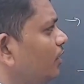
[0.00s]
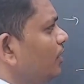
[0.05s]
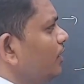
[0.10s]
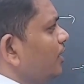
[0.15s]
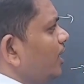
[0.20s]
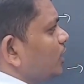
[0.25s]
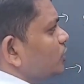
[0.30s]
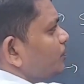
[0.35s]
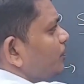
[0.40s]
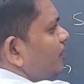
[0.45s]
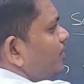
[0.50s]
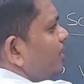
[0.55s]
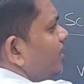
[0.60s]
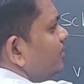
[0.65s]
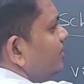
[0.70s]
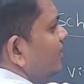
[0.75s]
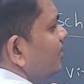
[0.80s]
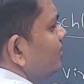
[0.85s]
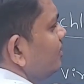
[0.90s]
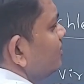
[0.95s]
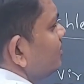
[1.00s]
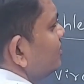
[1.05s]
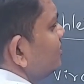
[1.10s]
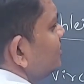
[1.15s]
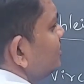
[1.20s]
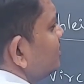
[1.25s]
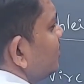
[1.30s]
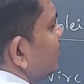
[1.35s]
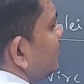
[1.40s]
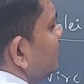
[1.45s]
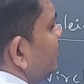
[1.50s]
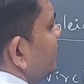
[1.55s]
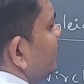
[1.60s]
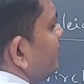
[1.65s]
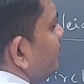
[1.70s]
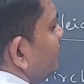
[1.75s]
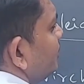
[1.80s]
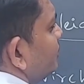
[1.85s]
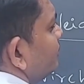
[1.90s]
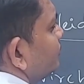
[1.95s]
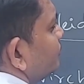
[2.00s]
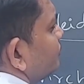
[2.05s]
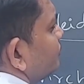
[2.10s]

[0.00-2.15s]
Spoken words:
He expanded the cell theory.